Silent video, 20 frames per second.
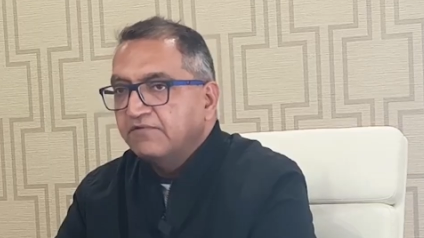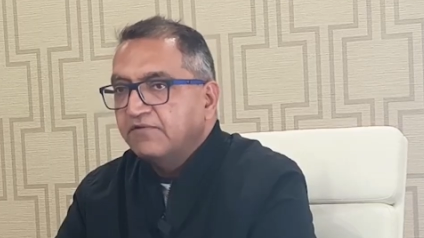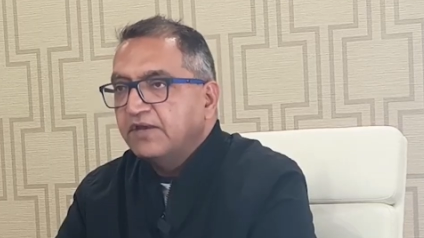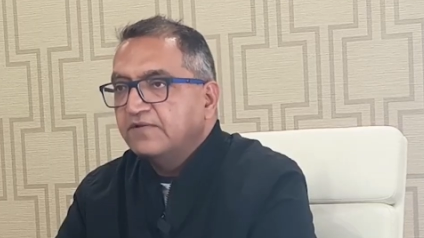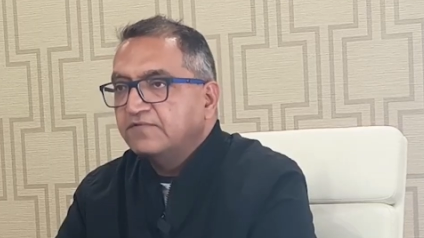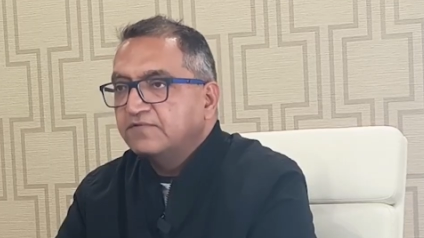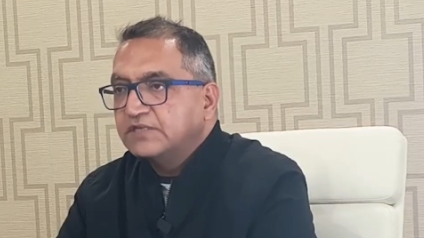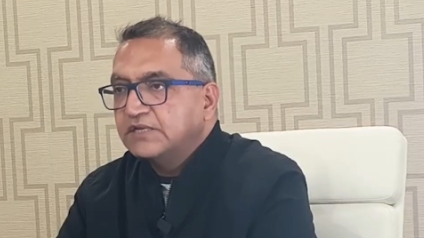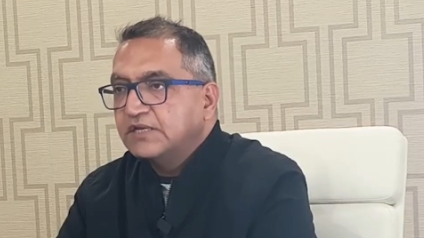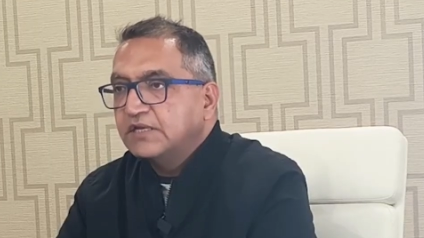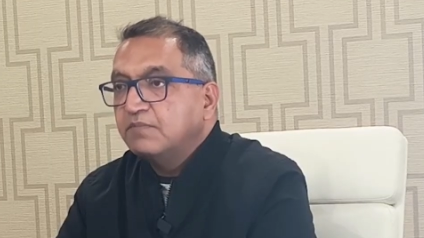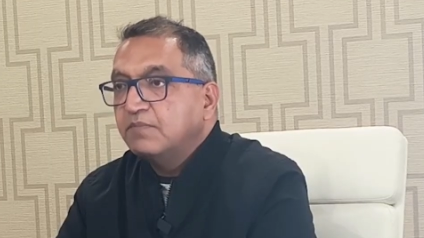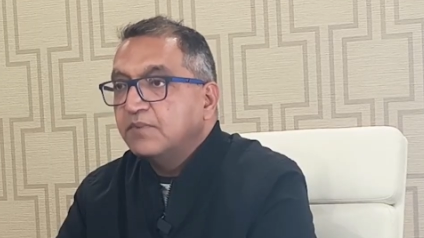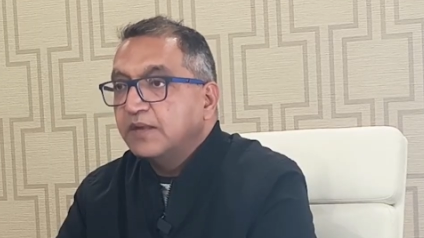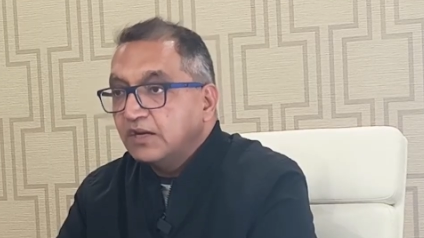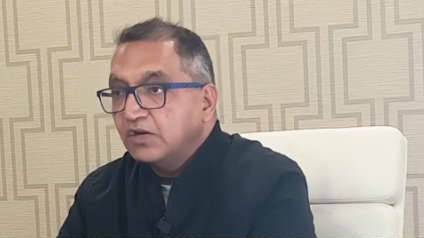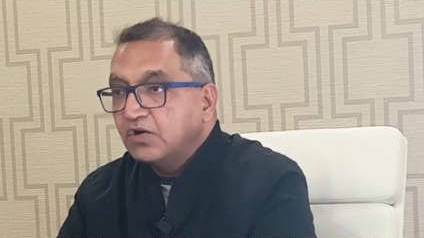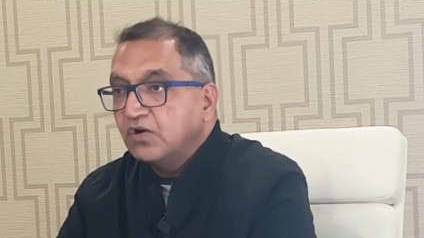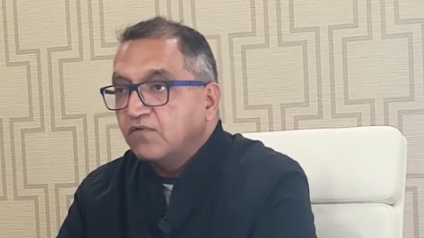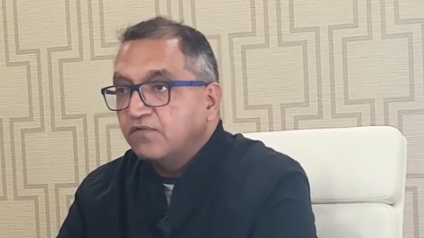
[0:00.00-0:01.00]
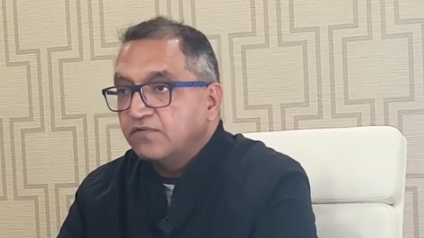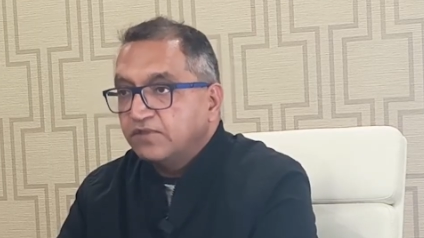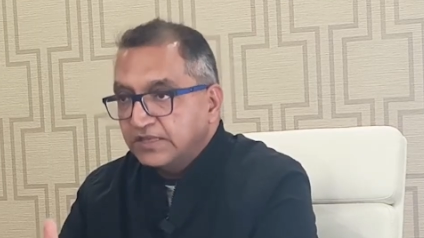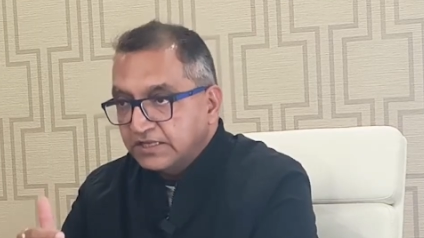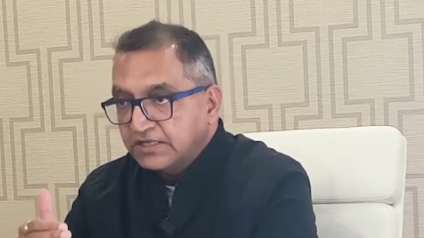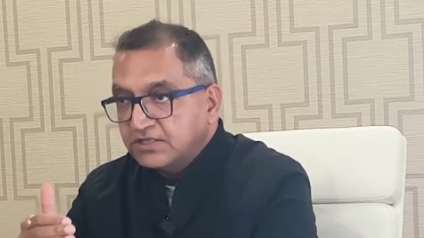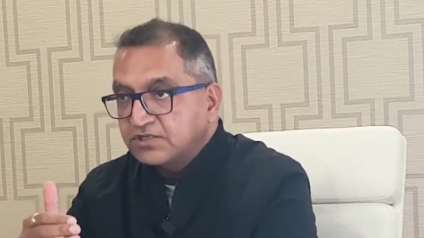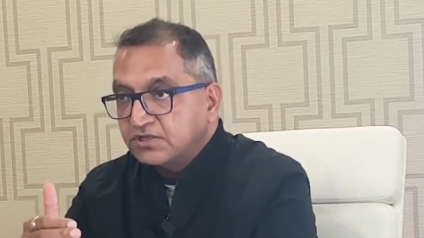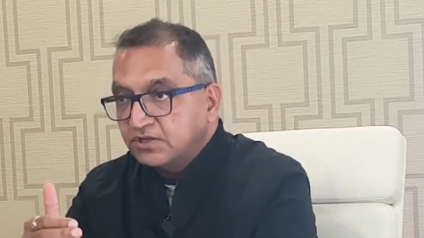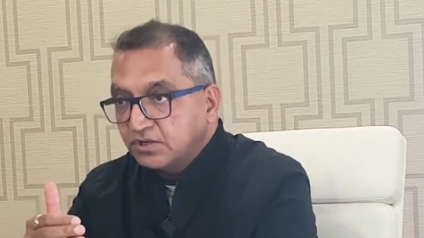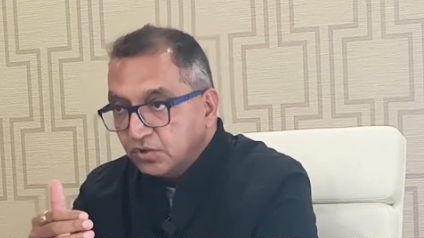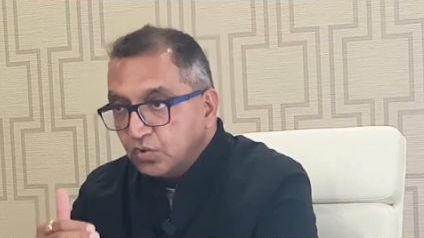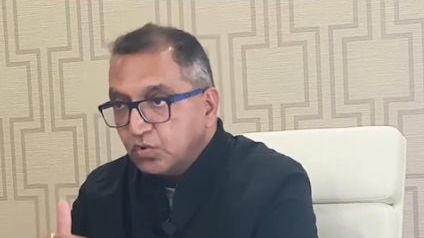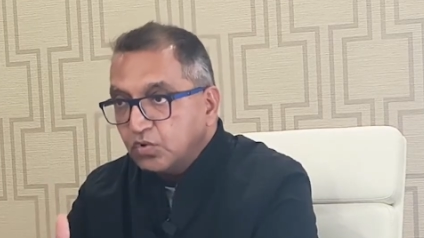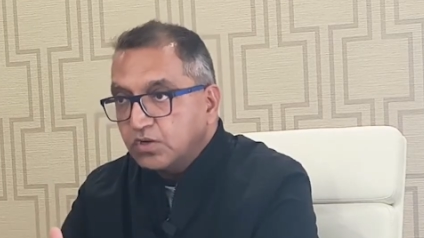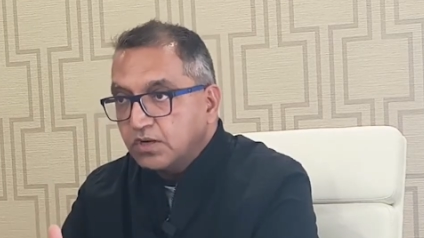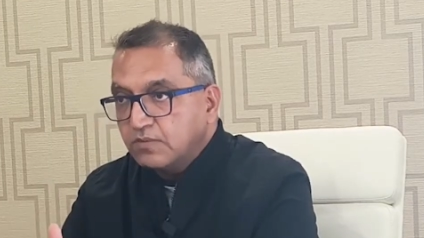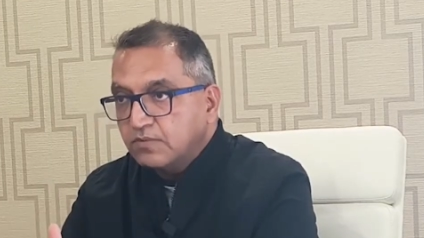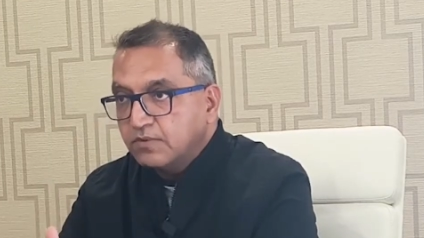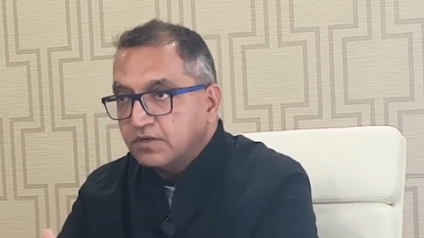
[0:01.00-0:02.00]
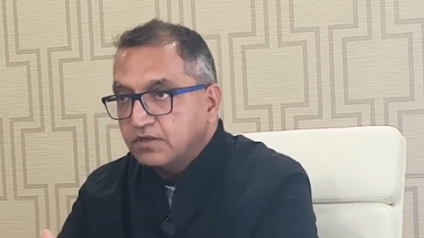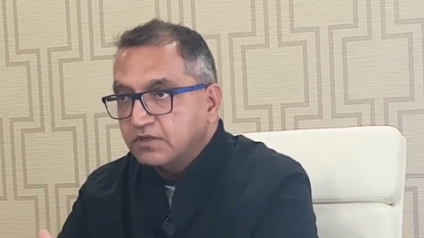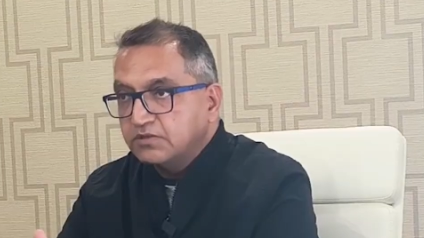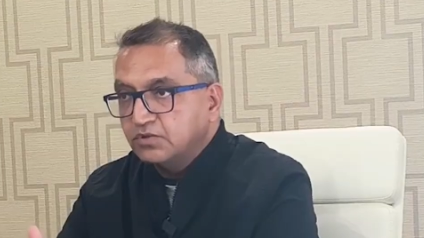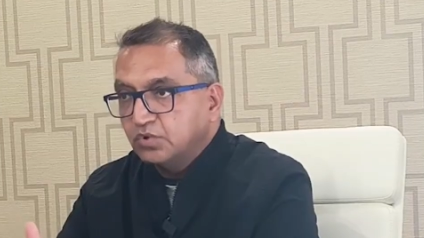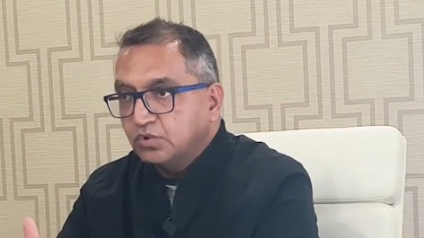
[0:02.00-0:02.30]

we have seen many of these newcomers,